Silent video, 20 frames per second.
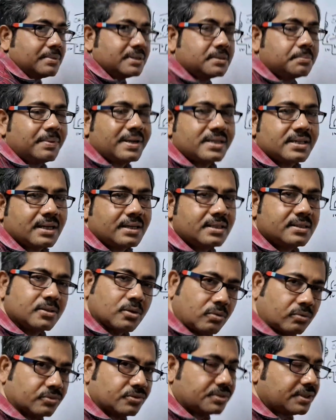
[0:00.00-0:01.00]
means pressure is
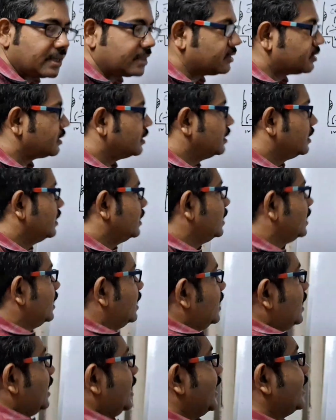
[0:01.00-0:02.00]
constant.
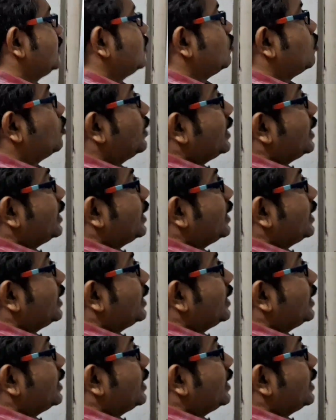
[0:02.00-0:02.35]
And